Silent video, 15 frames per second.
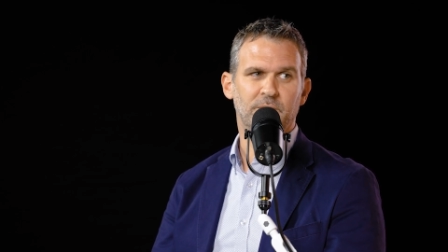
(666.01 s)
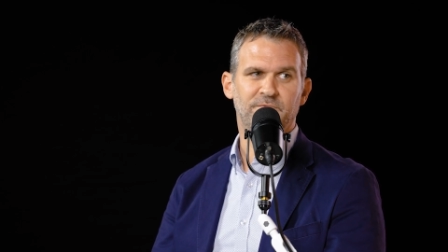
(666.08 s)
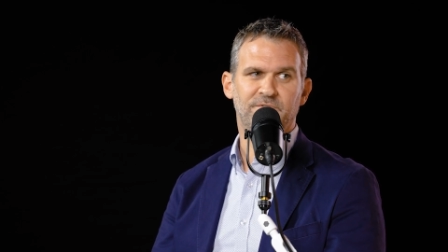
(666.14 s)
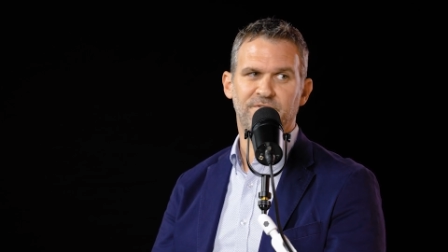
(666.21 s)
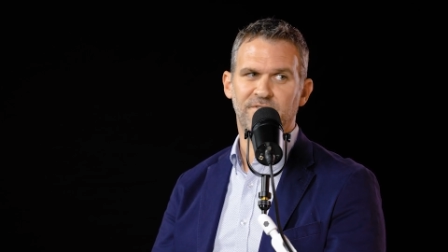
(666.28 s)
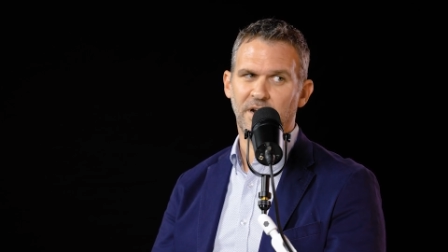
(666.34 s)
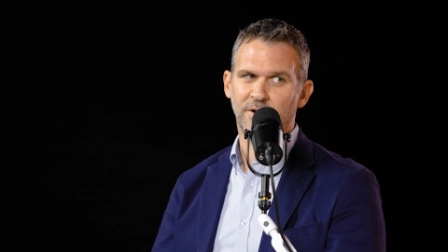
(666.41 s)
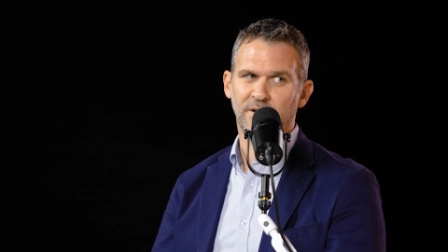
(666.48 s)

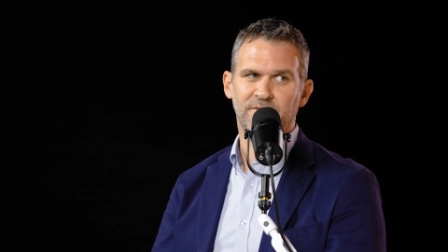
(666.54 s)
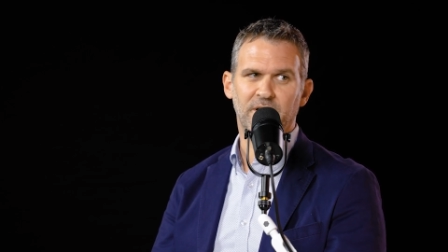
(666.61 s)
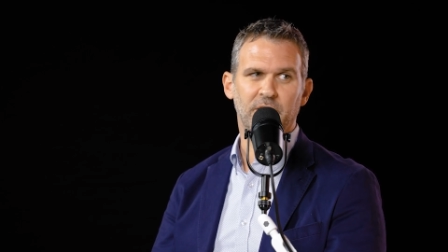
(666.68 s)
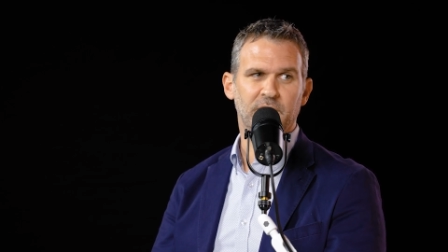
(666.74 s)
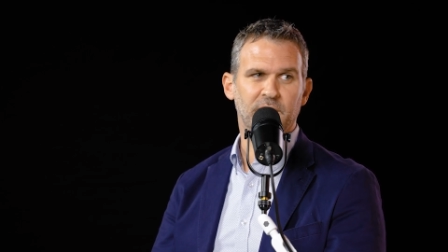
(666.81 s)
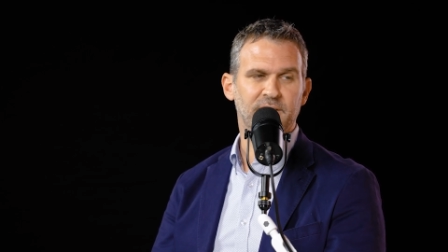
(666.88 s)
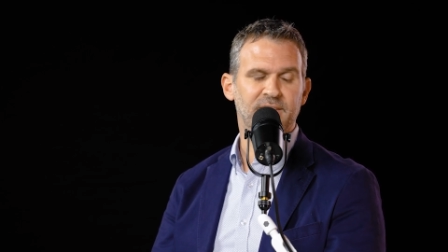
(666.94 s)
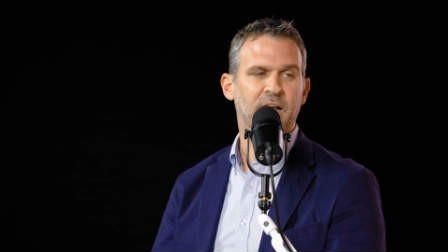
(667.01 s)
very,
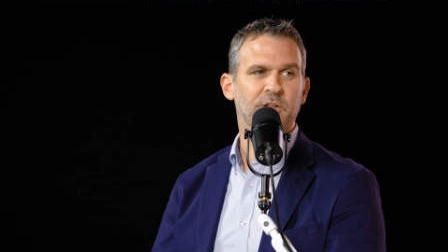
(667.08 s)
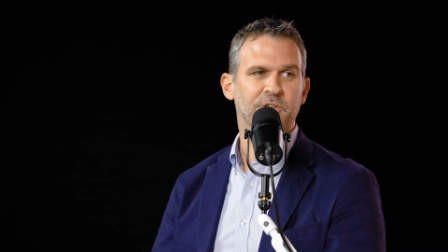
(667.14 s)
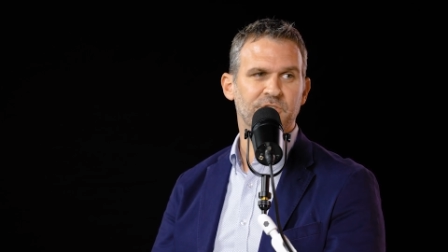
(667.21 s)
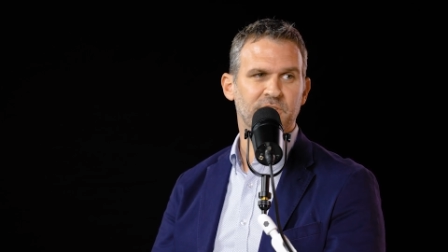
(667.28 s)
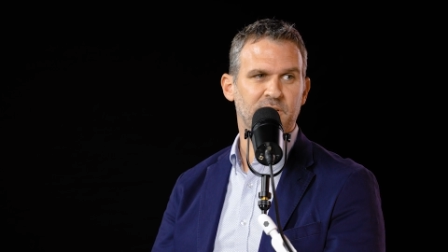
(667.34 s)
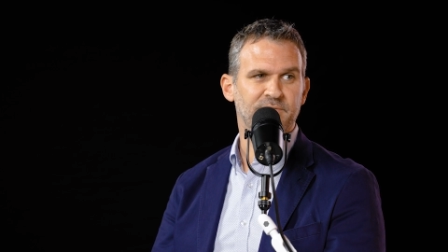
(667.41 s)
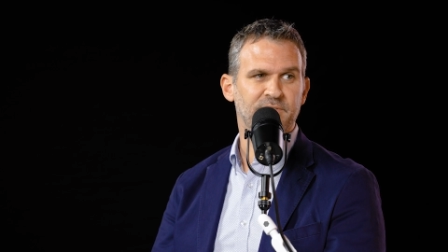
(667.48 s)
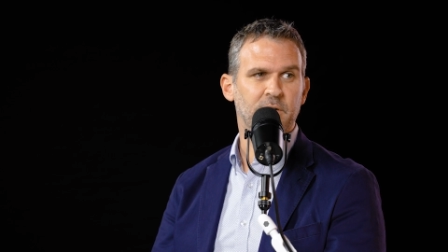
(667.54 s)
very
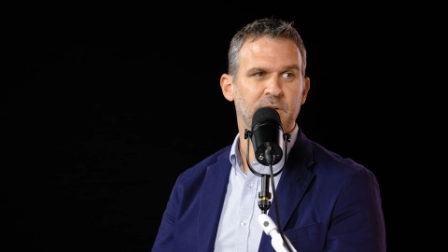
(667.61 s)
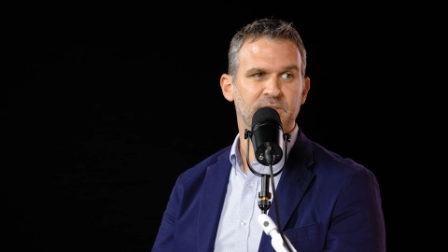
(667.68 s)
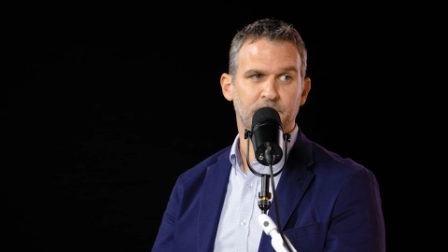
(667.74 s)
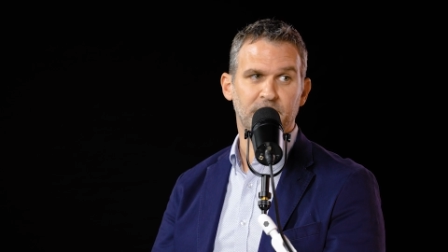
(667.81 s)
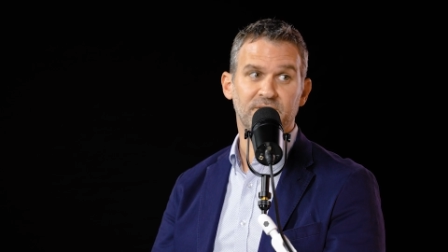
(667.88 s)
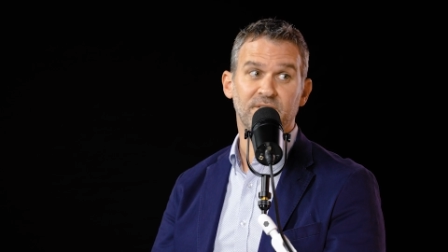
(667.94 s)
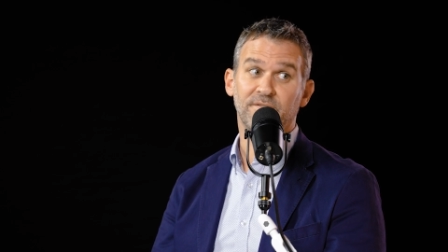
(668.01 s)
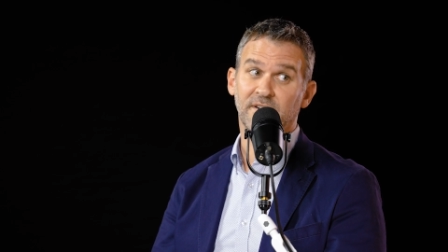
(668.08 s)
intelligent at very
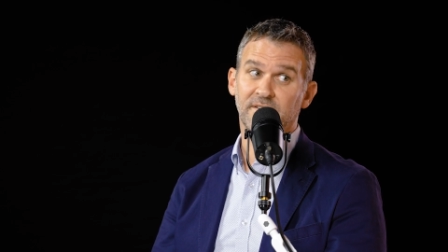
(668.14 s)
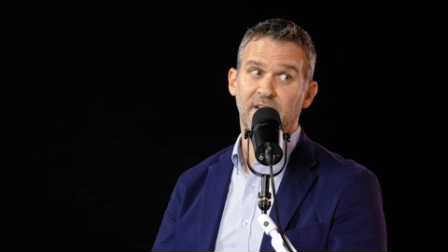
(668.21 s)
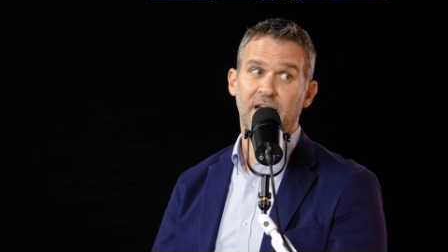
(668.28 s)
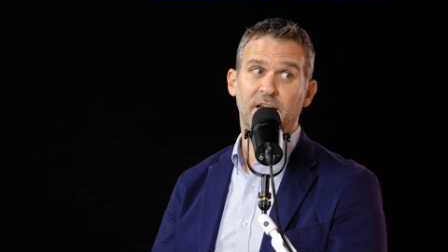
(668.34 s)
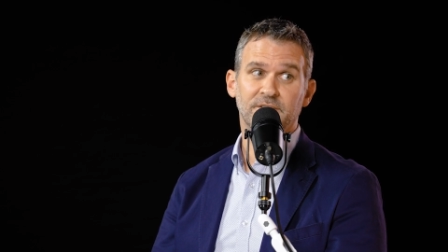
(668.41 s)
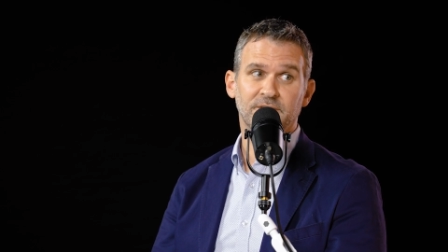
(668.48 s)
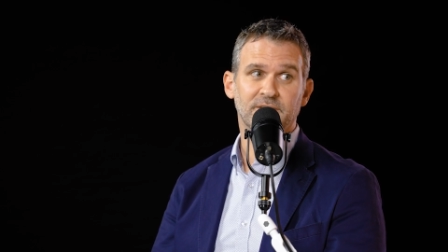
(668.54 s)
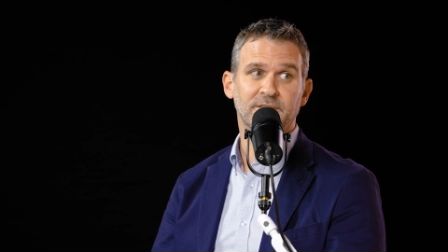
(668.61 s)
specific
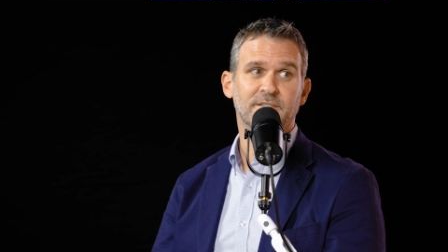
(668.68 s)
tasks.